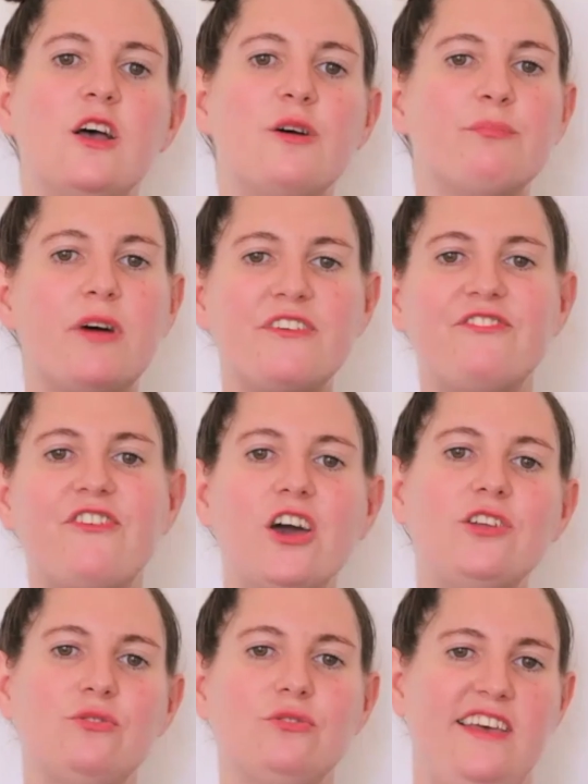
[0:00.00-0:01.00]
My
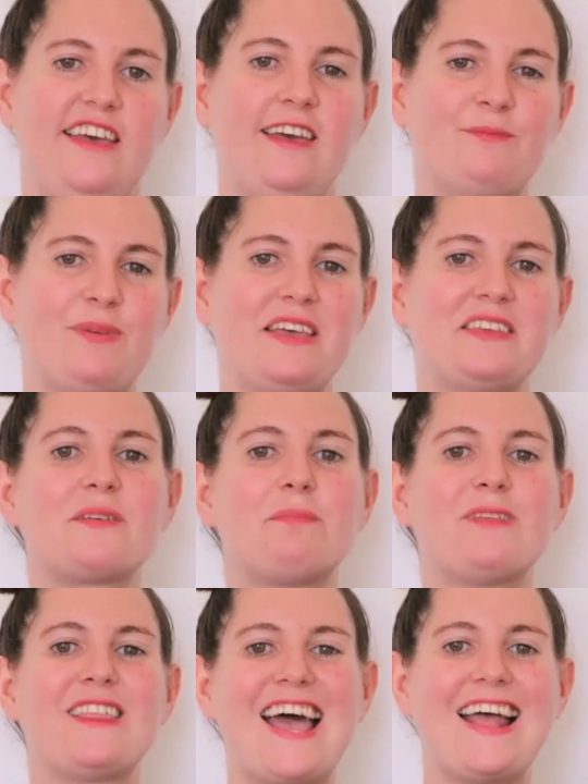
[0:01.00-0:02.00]
final tip is to
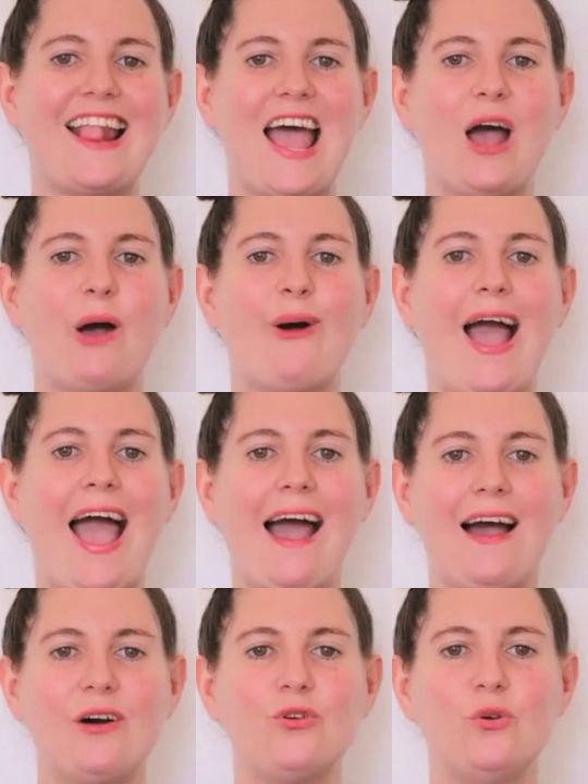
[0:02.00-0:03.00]
plan out
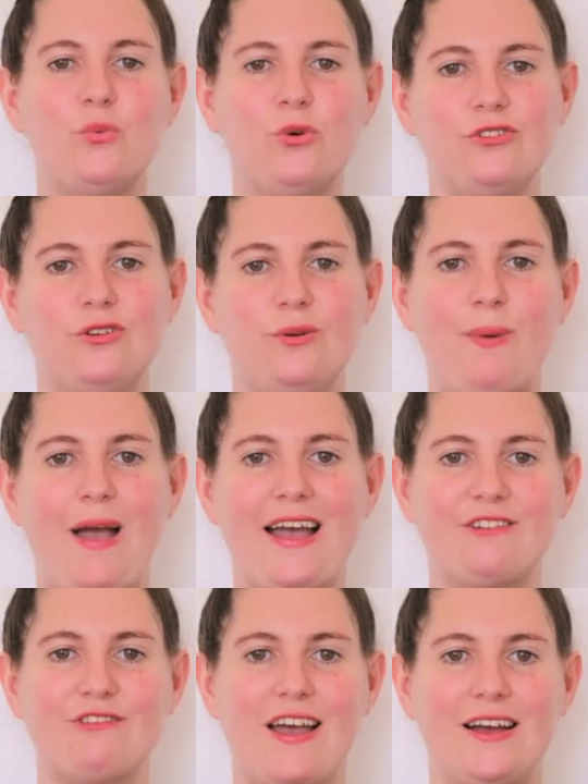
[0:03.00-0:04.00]
how you want your
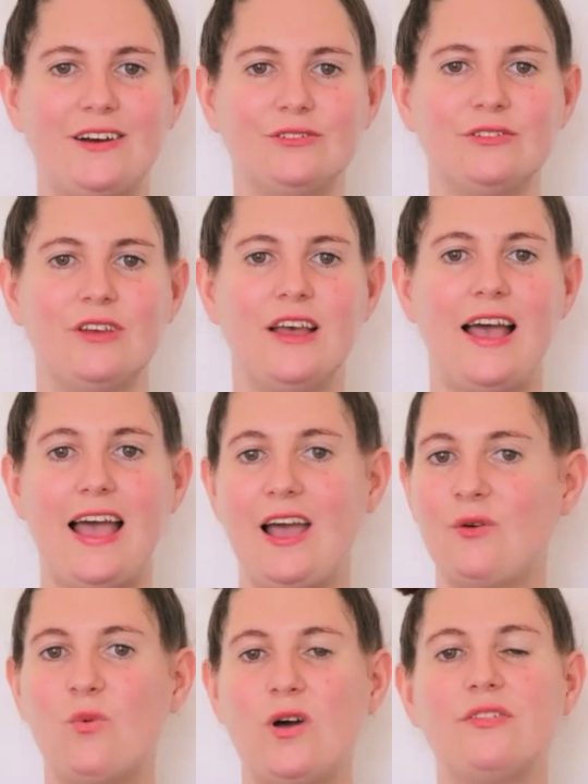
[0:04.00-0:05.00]
background
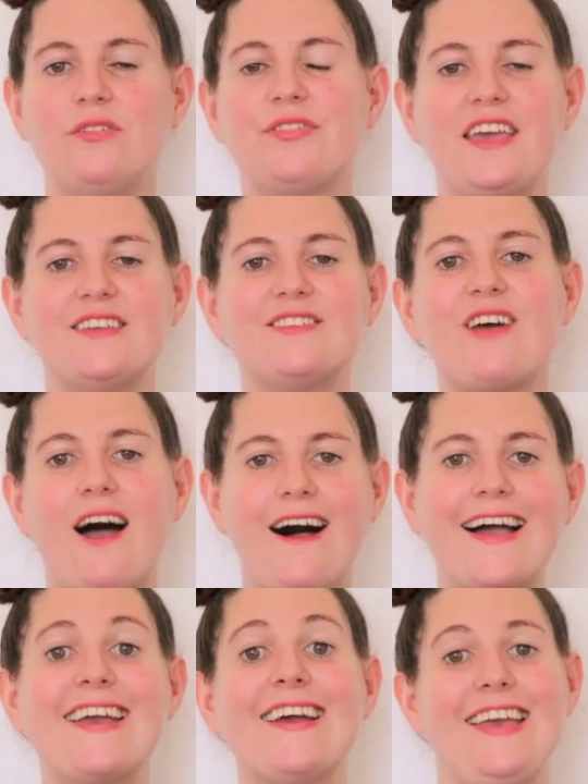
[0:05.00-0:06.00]
and, well, the
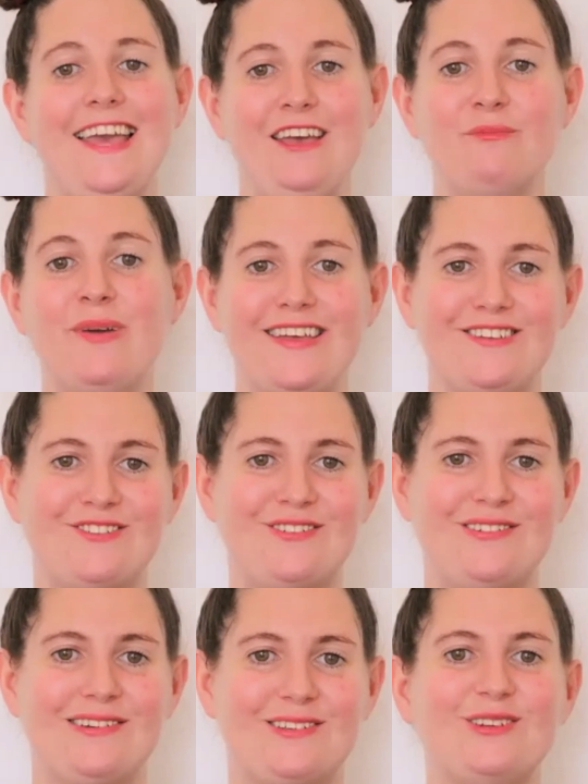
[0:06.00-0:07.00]
entire image
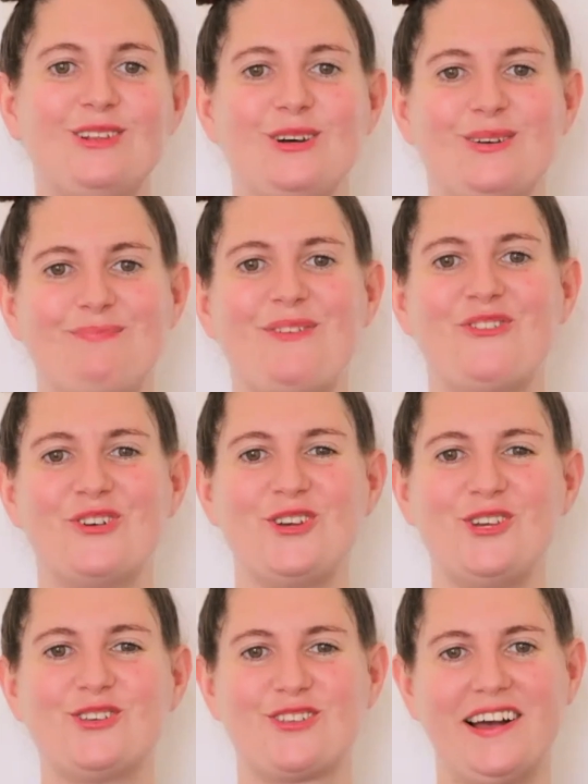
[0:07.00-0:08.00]
to look before
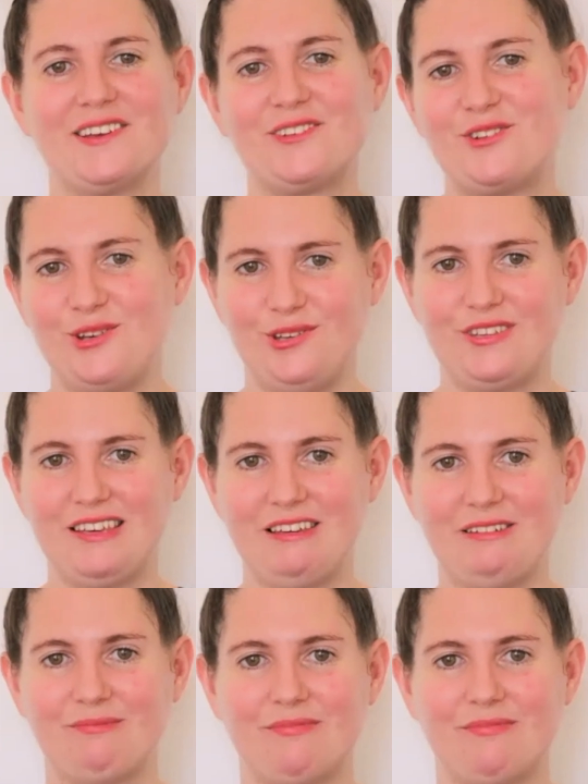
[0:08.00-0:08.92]
you start shooting.